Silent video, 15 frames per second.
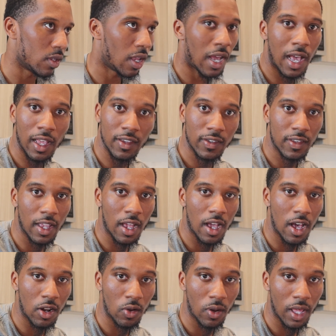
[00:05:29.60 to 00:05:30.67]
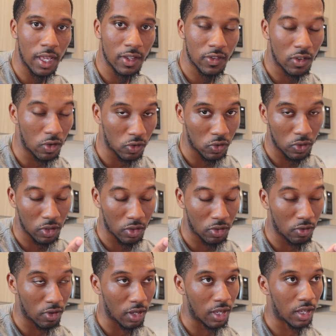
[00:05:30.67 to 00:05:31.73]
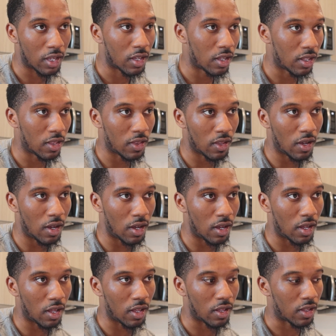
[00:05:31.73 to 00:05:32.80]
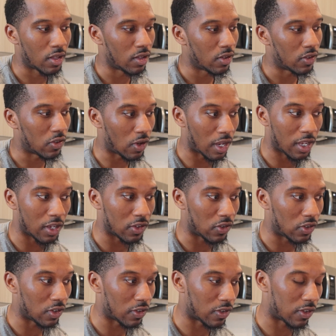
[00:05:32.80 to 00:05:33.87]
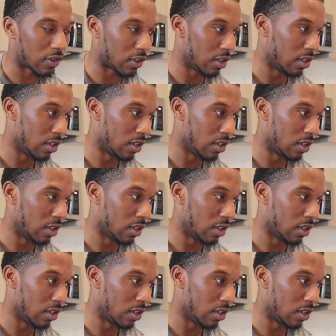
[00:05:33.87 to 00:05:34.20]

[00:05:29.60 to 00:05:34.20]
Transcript: Einstein Auto Lights. Those were the 3. So I guess just